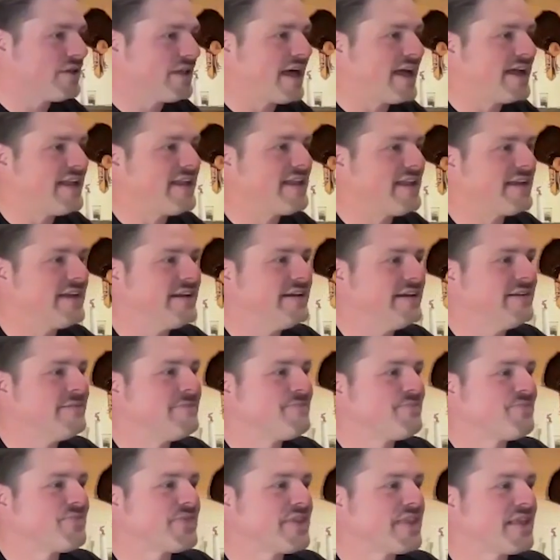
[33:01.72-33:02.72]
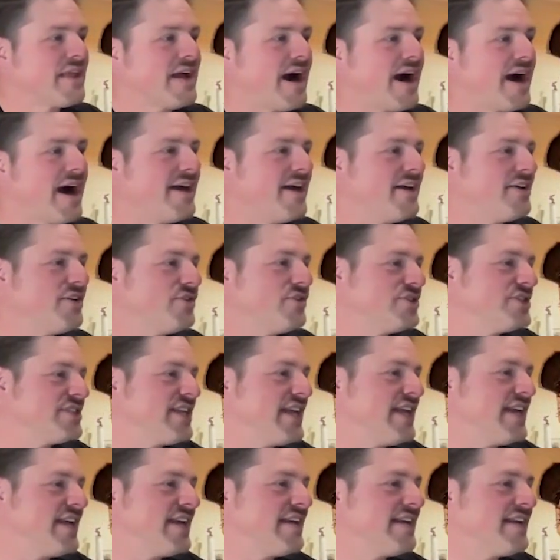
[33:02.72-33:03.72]
like it, I
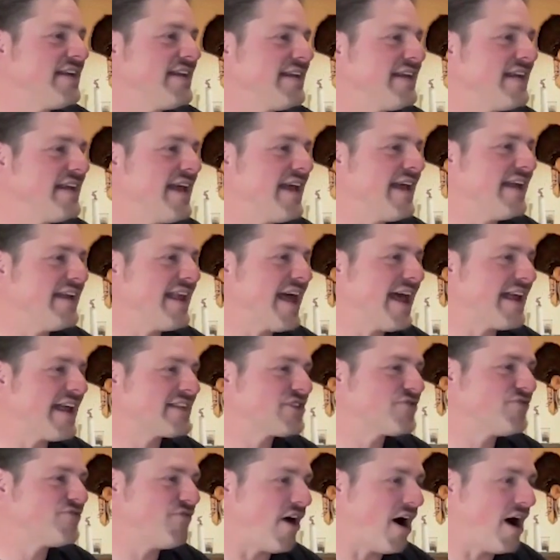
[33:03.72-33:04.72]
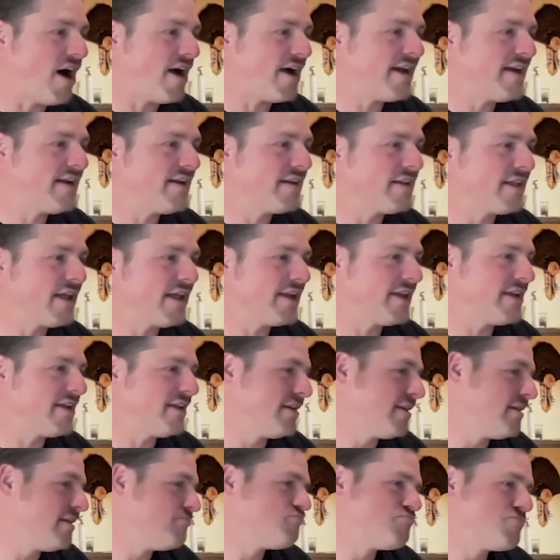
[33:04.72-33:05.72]
understand, and that's fine. Like,
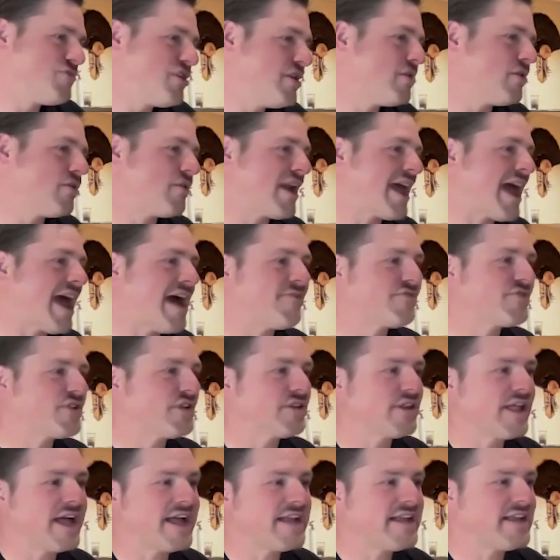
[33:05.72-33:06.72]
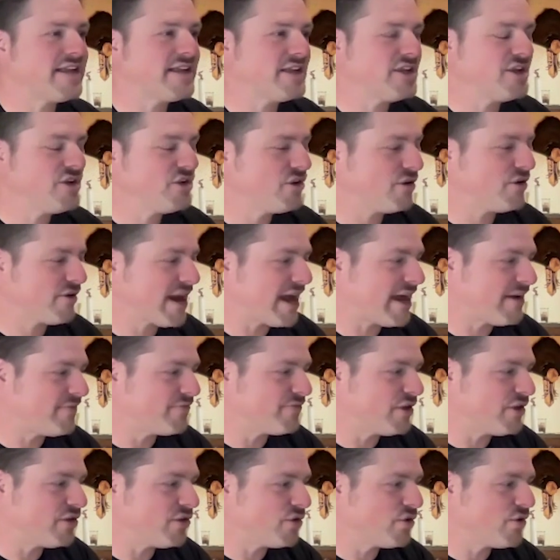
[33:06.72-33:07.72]
you don't have to like it. You don't have
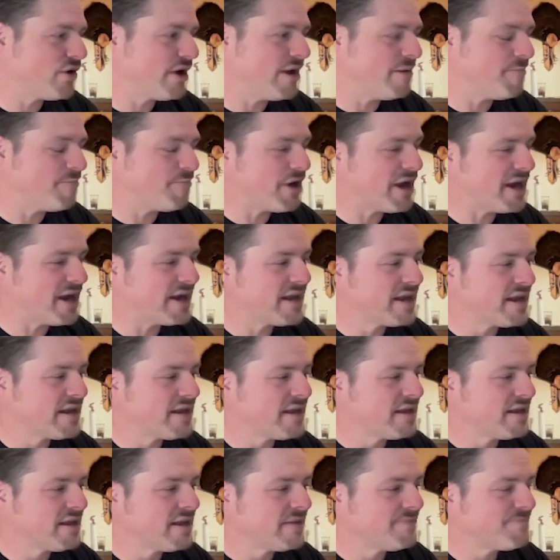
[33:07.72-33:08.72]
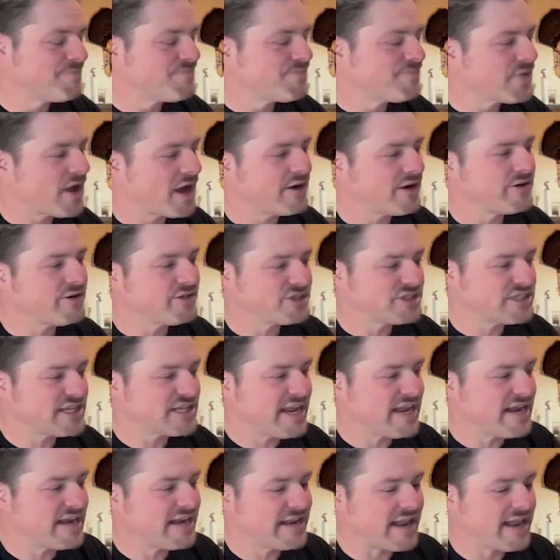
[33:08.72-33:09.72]
to do it. But
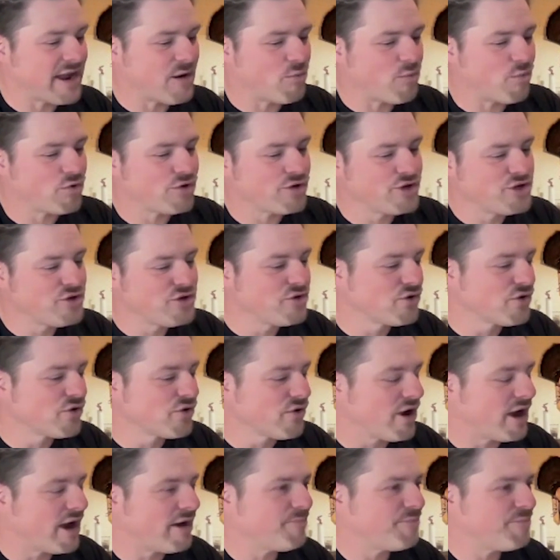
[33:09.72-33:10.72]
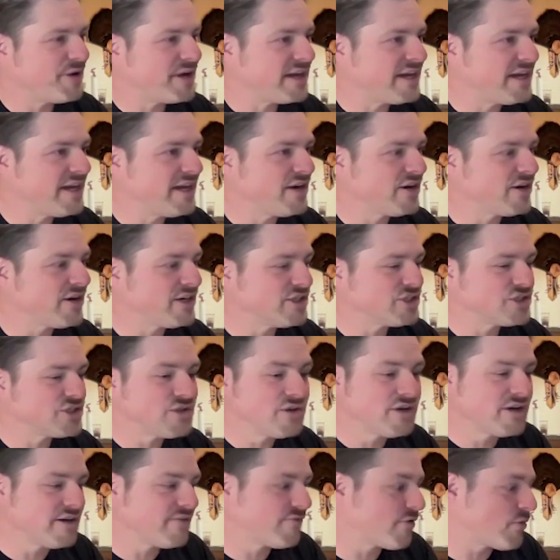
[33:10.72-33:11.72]
understand that where you grew up and here is
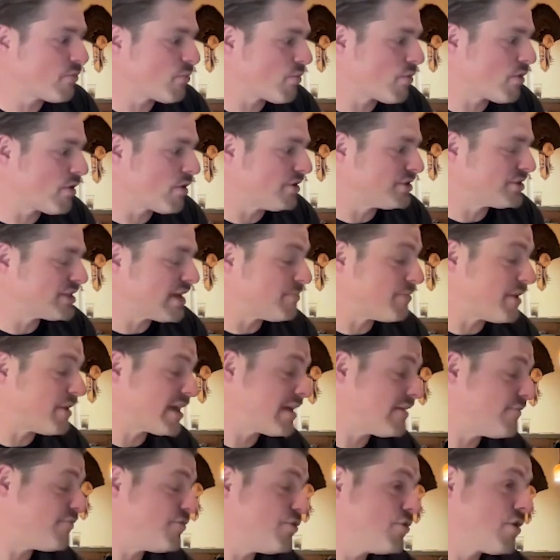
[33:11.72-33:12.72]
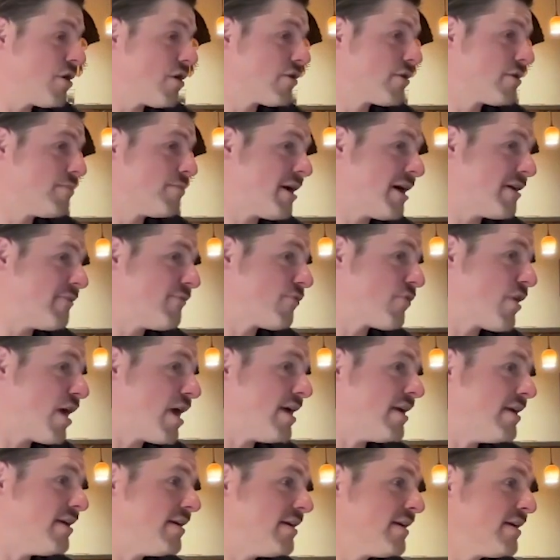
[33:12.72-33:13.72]
two different worlds. I'm like, if you go to my
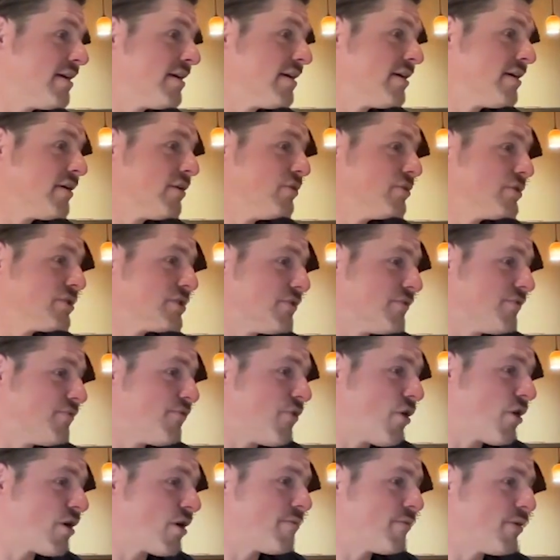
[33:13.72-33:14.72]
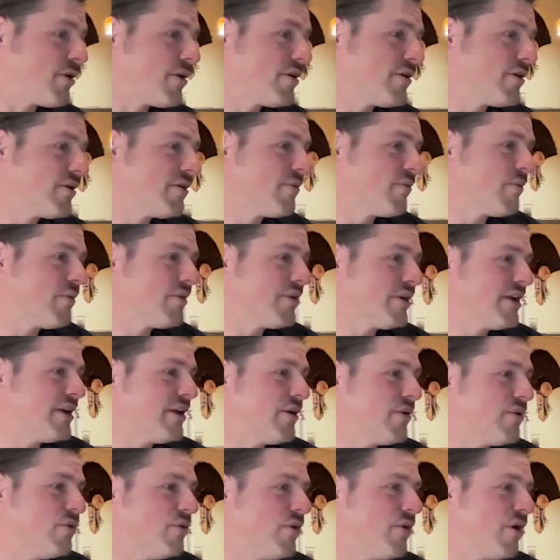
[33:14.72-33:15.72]
friend who's the farmer, you
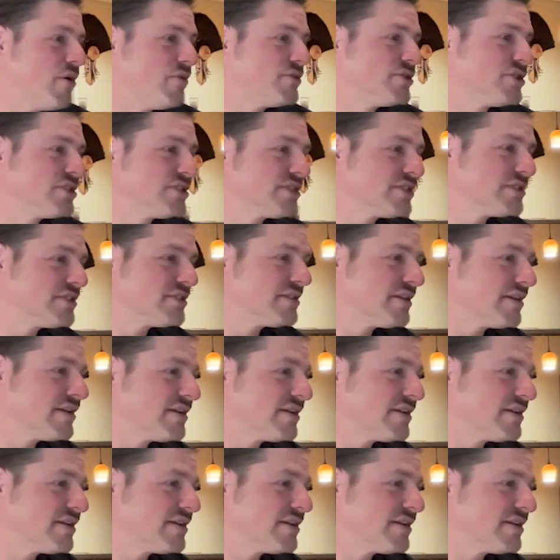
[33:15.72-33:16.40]
know, who owns